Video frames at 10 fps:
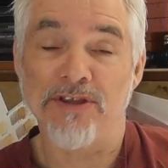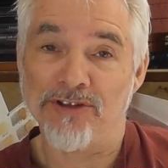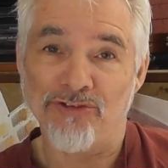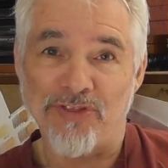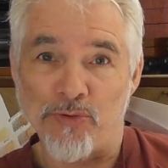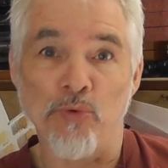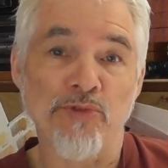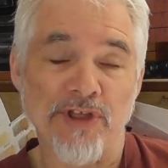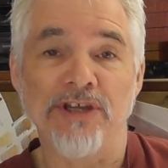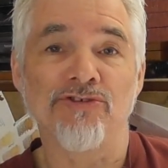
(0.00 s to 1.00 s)
it's all
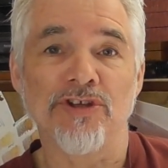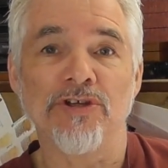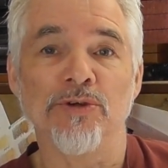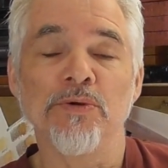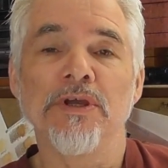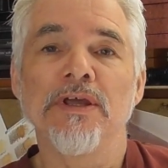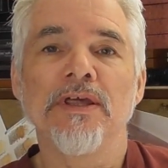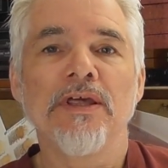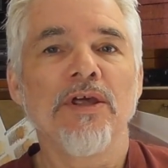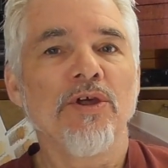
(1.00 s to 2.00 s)
thanks to you.
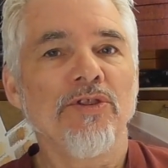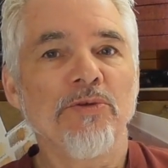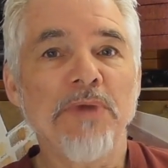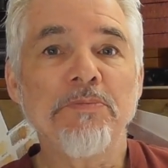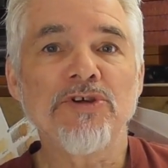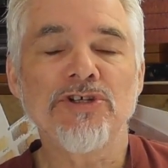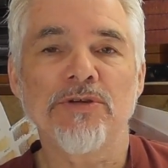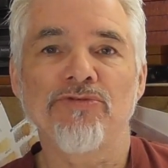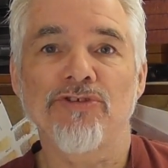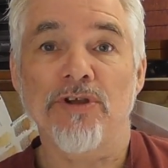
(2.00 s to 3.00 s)
The
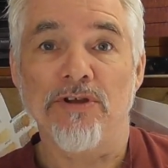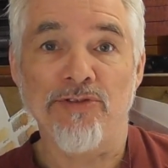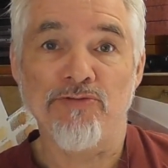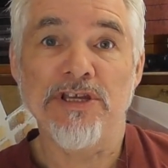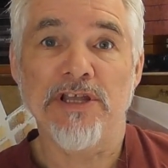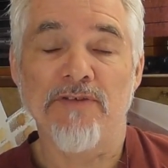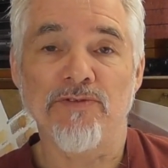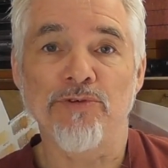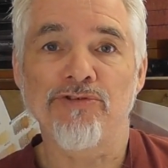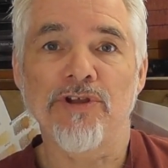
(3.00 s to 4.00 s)
memberships are 3
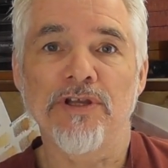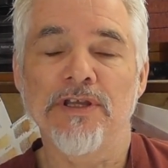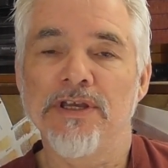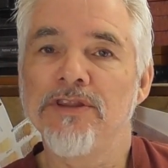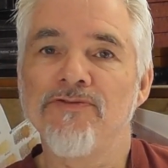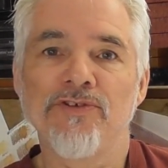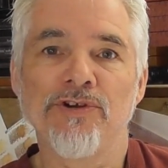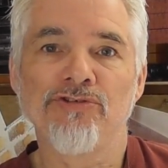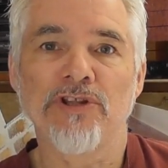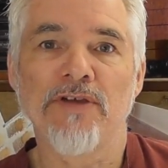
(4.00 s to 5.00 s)
levels. In the
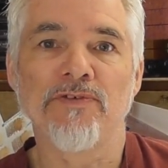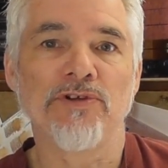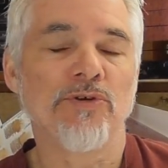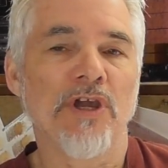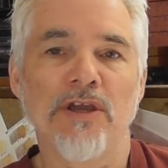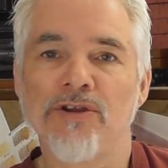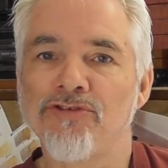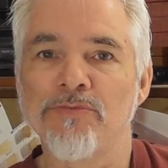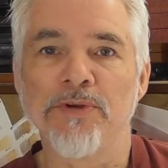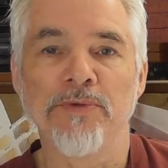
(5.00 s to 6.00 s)
first level you get
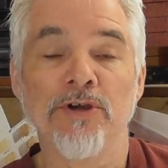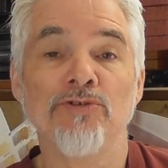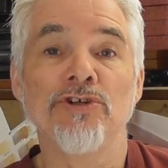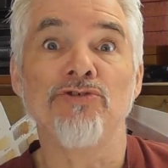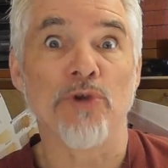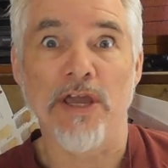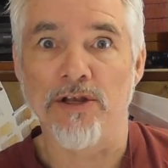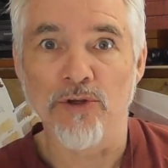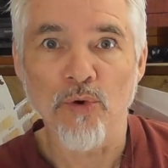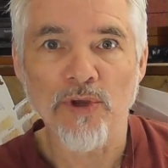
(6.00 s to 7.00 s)
custom emojis, you get a
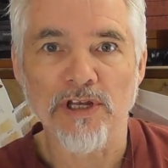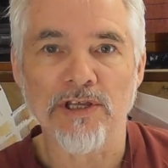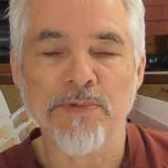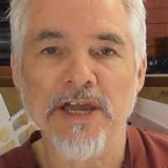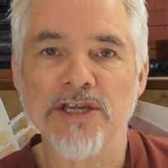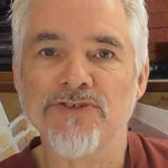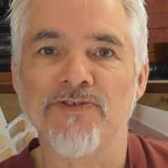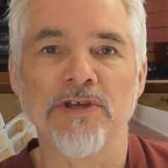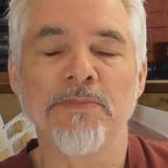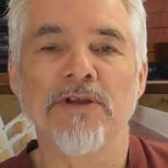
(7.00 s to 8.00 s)
loyalty badge for
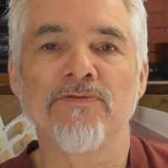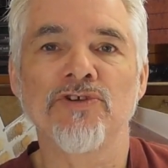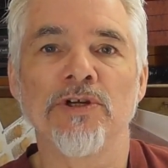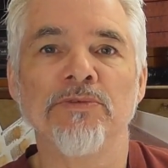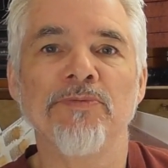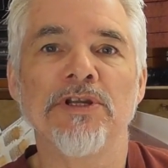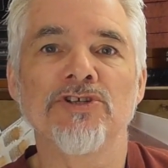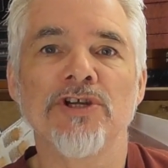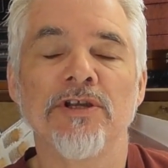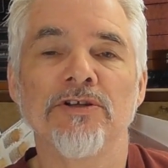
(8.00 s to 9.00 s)
the amount of time you've been
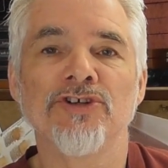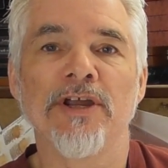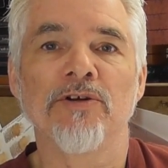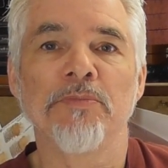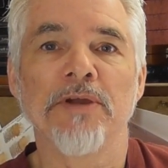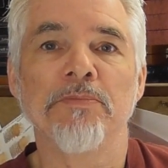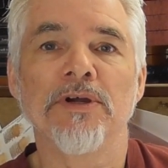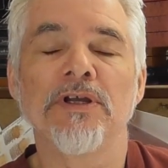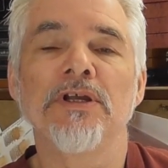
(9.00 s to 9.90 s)
a channel member.